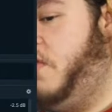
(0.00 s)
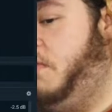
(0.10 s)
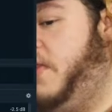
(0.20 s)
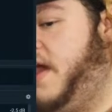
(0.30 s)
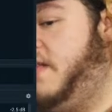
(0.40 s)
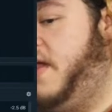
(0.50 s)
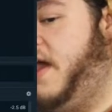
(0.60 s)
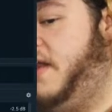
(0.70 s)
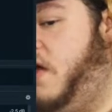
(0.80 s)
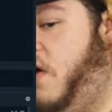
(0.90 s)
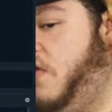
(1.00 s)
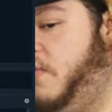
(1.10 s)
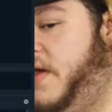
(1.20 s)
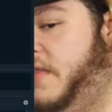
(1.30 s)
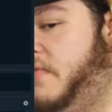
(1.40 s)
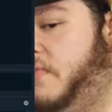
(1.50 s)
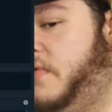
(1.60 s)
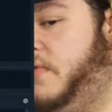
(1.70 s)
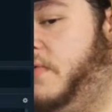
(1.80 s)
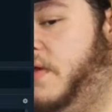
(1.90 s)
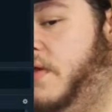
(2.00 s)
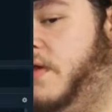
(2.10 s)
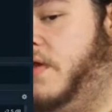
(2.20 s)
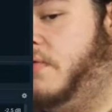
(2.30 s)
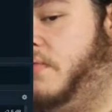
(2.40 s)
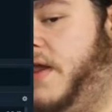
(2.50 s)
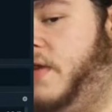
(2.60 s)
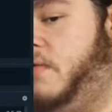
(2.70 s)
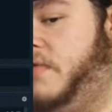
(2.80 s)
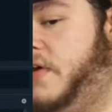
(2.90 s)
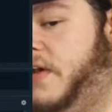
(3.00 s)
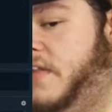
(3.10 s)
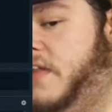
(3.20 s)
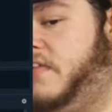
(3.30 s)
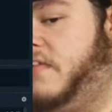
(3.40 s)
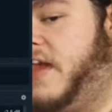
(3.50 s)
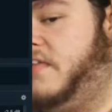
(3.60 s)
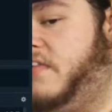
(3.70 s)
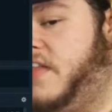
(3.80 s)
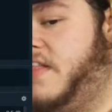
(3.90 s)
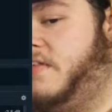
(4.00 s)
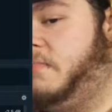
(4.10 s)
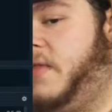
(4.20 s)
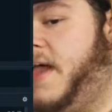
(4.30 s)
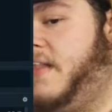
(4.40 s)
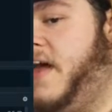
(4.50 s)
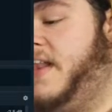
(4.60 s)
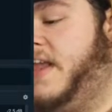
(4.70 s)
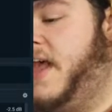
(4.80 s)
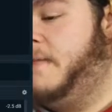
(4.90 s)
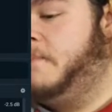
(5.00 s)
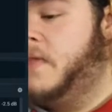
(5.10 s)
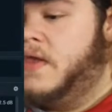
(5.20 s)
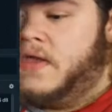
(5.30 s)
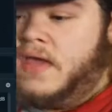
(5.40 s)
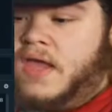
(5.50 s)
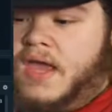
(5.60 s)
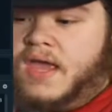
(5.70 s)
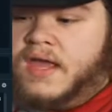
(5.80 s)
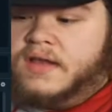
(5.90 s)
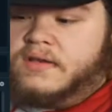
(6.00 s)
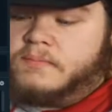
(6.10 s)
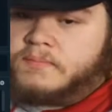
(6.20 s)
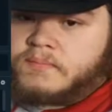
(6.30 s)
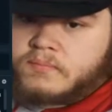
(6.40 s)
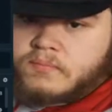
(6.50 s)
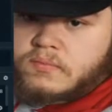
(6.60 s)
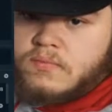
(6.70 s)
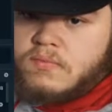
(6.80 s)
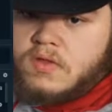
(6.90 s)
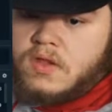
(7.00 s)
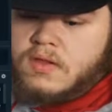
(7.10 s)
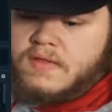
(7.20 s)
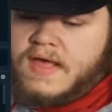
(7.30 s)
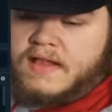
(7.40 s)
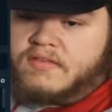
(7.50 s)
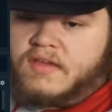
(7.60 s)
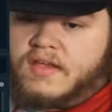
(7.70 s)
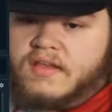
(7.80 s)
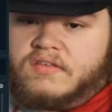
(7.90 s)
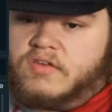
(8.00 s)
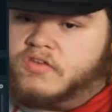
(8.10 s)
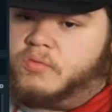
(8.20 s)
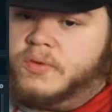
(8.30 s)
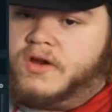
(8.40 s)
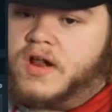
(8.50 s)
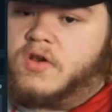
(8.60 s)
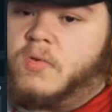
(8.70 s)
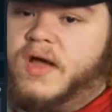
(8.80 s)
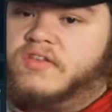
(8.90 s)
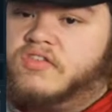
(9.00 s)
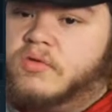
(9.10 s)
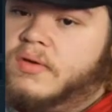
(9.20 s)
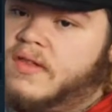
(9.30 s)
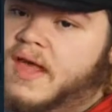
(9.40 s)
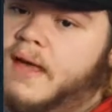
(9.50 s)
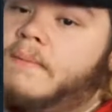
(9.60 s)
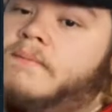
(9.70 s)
black line all the way through right over in this section. And then there's black line again. And that's like, it's weird. I don't know why it's doing that.